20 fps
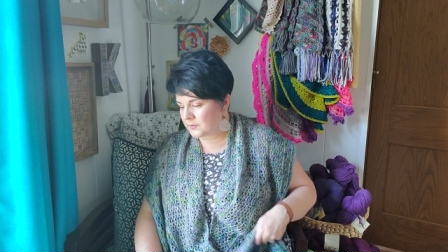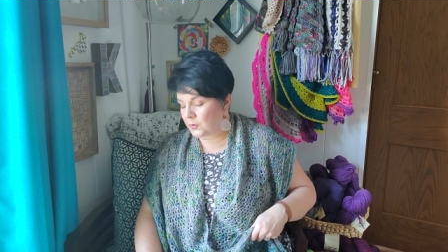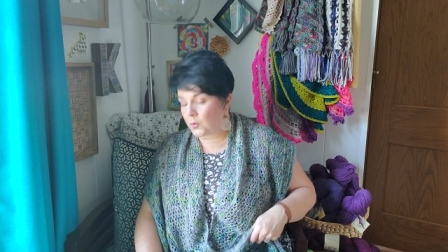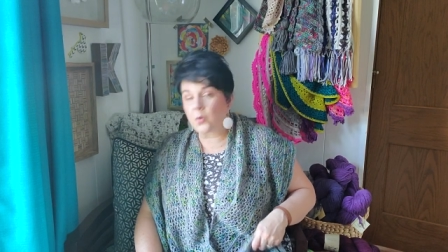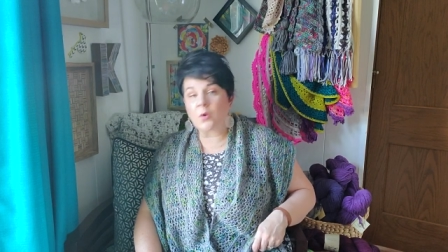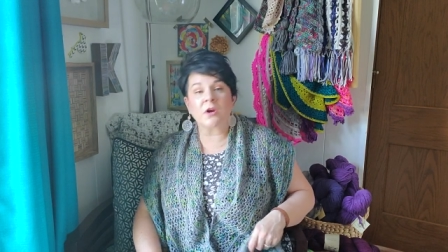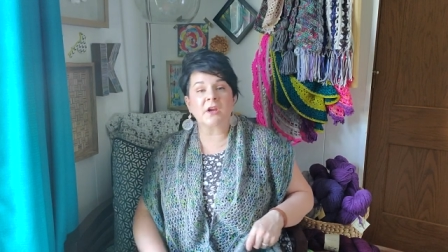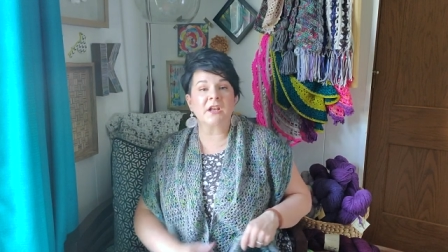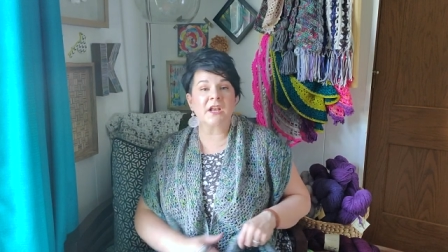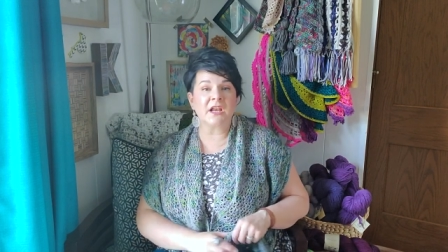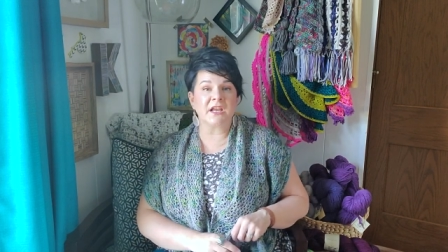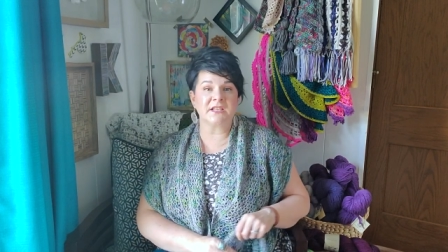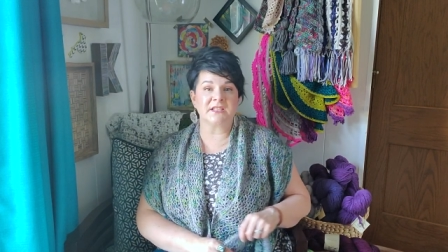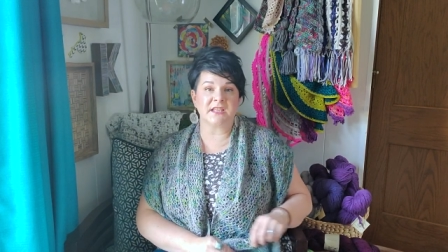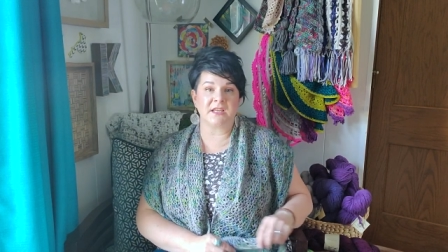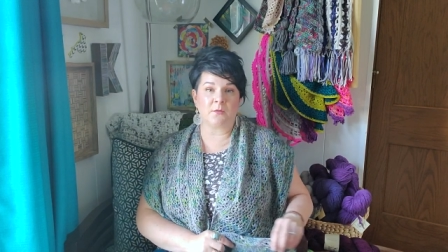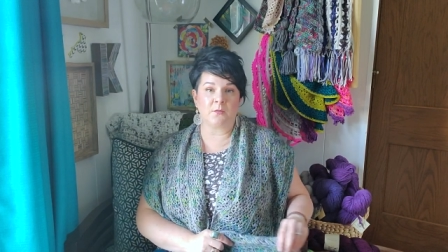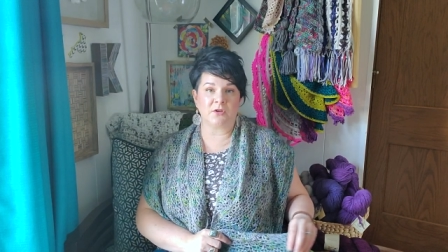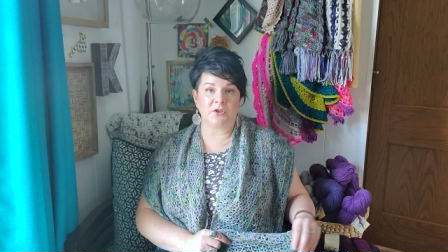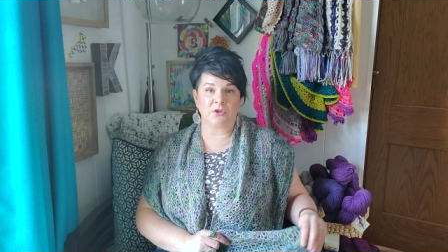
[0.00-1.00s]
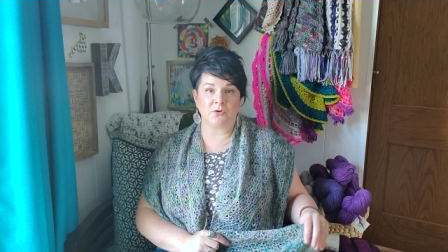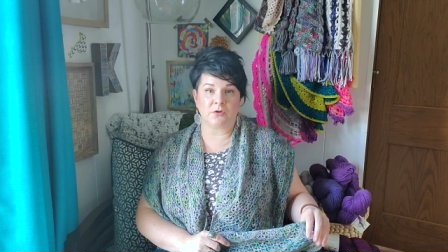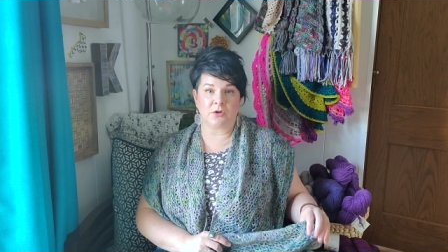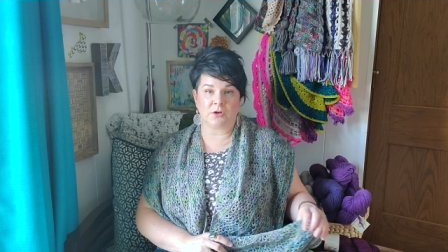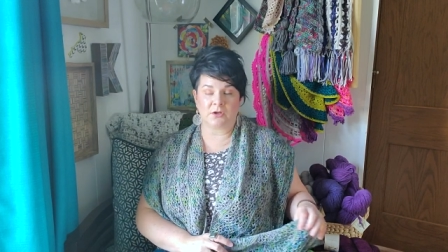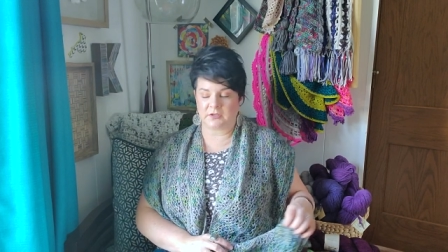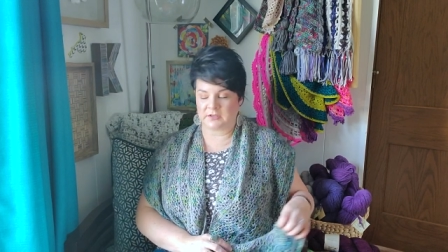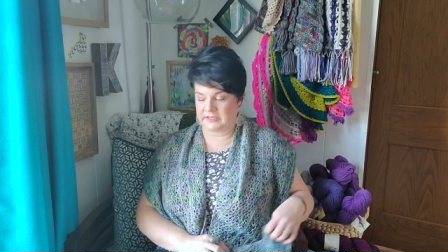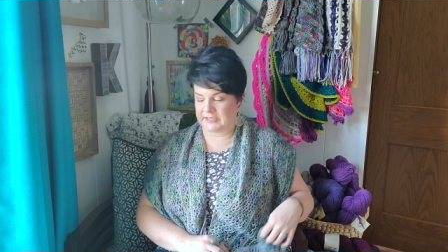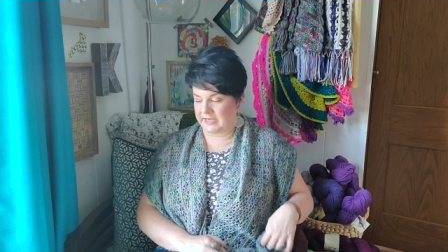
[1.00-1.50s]
organizing what you
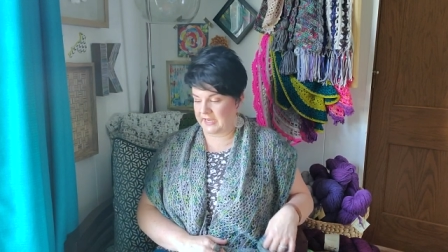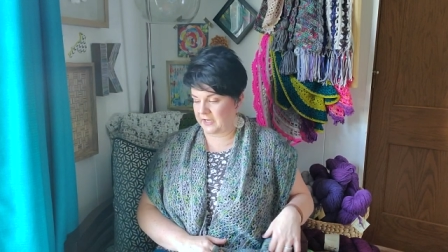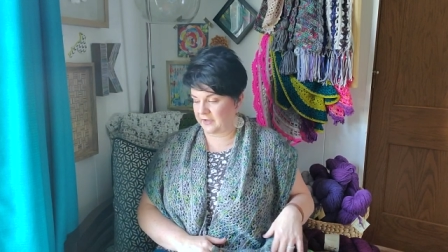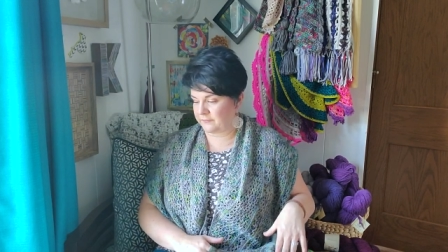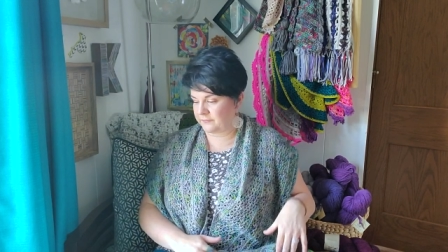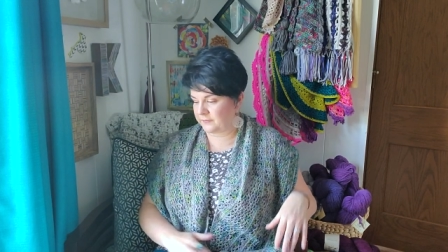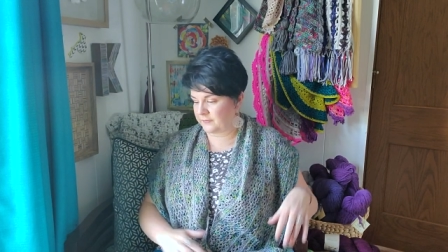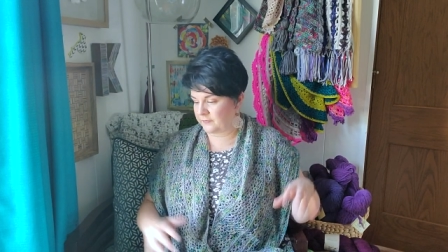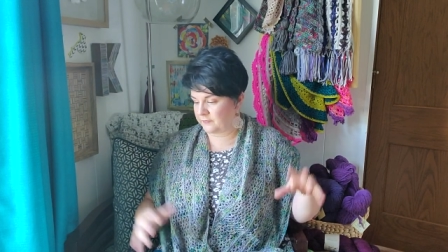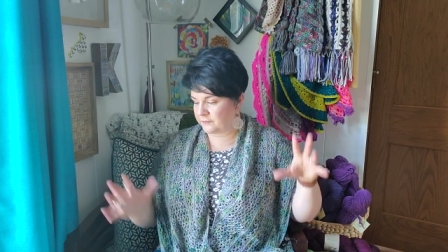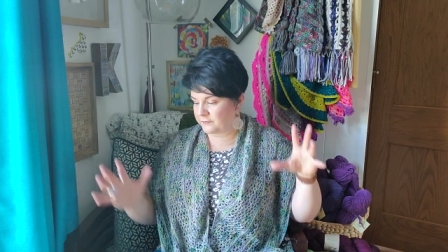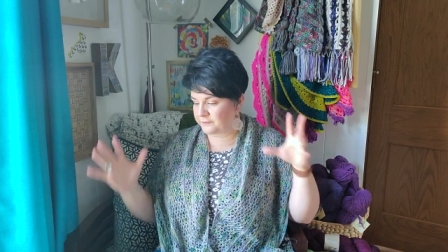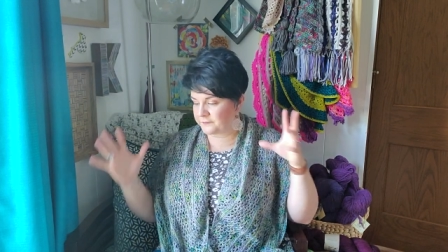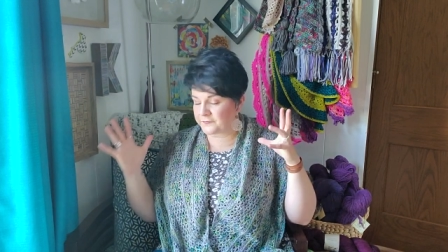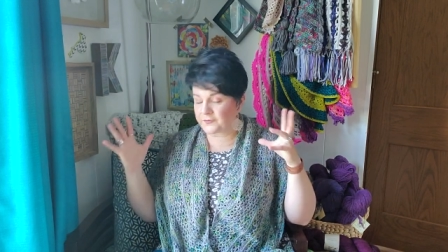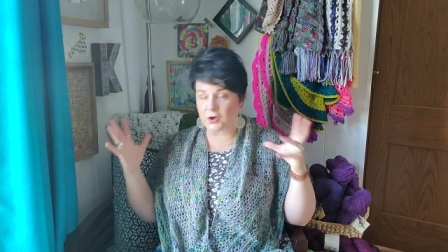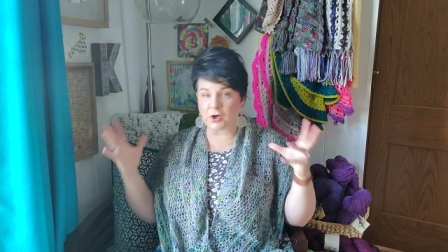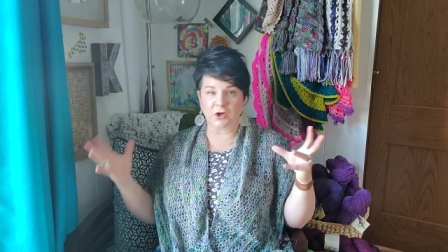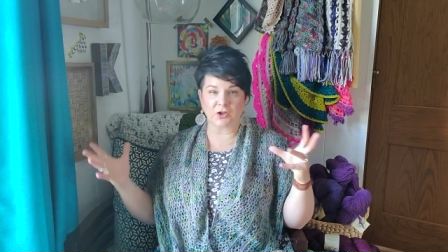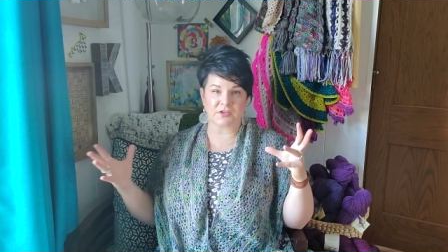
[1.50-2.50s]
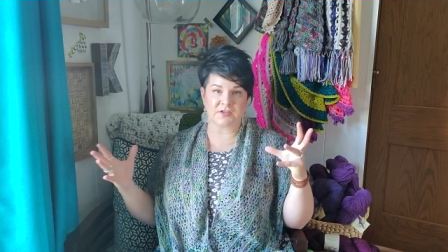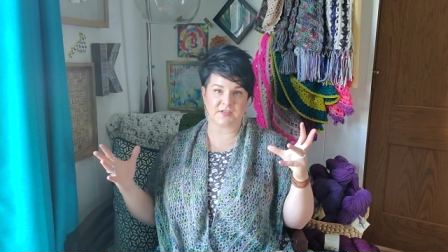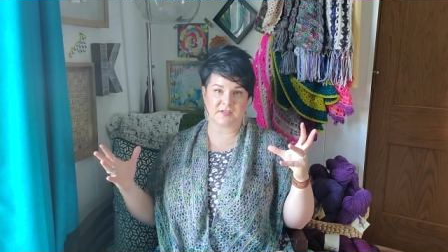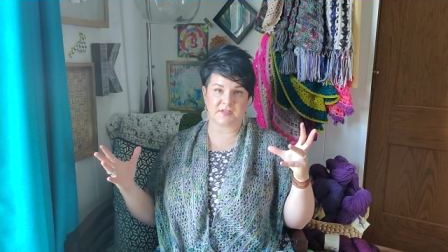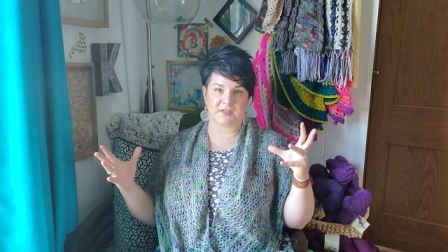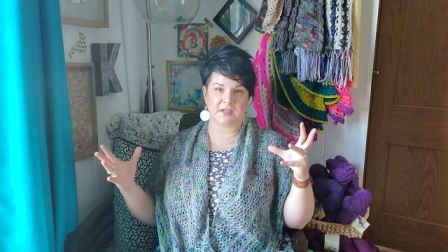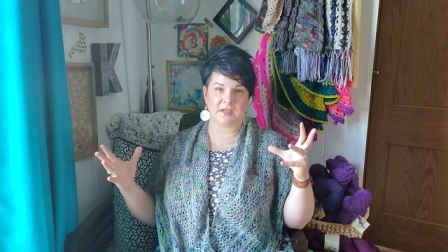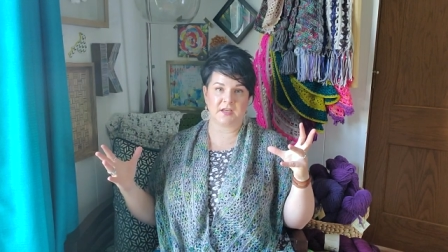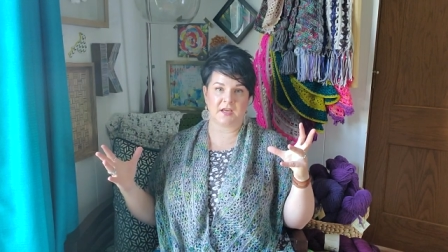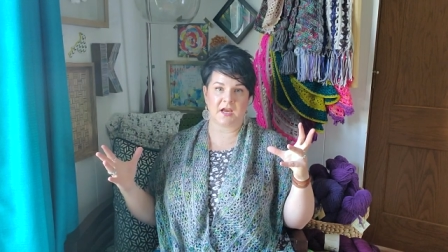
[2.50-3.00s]
currently have.
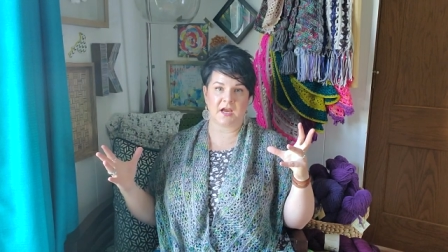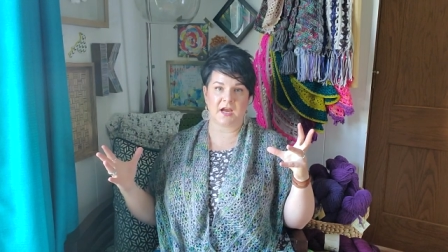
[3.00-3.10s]
First,